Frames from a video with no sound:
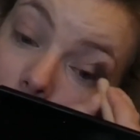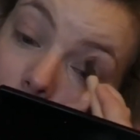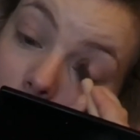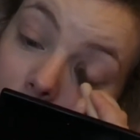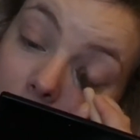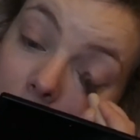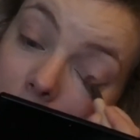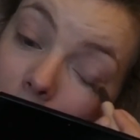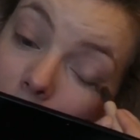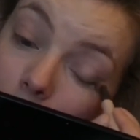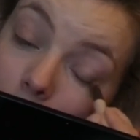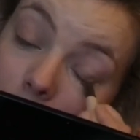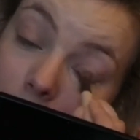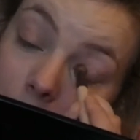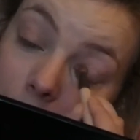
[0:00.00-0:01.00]
So I'm
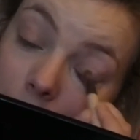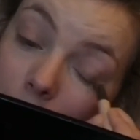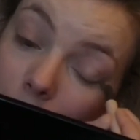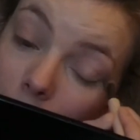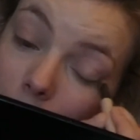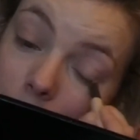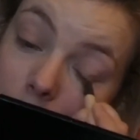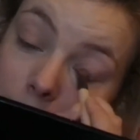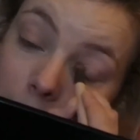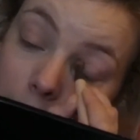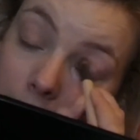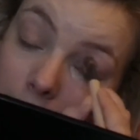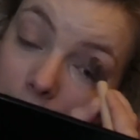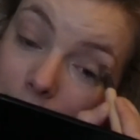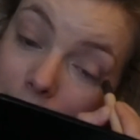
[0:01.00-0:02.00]
not
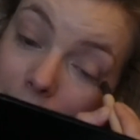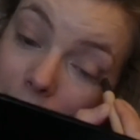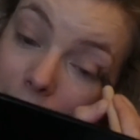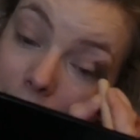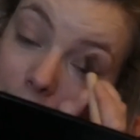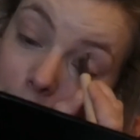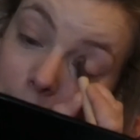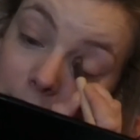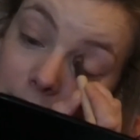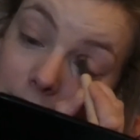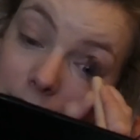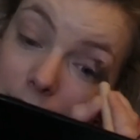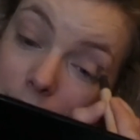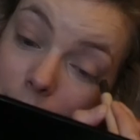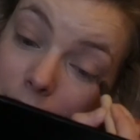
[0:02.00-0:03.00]
really very high
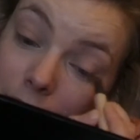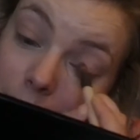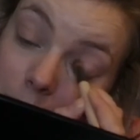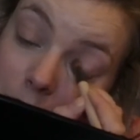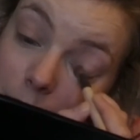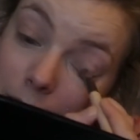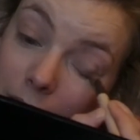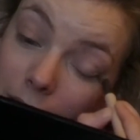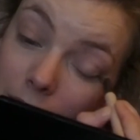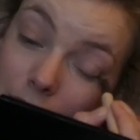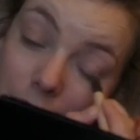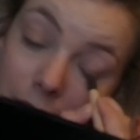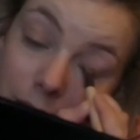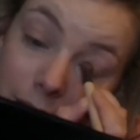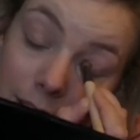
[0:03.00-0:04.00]
maintenance when it comes to my
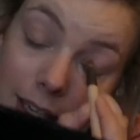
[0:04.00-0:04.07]
eyeshadow.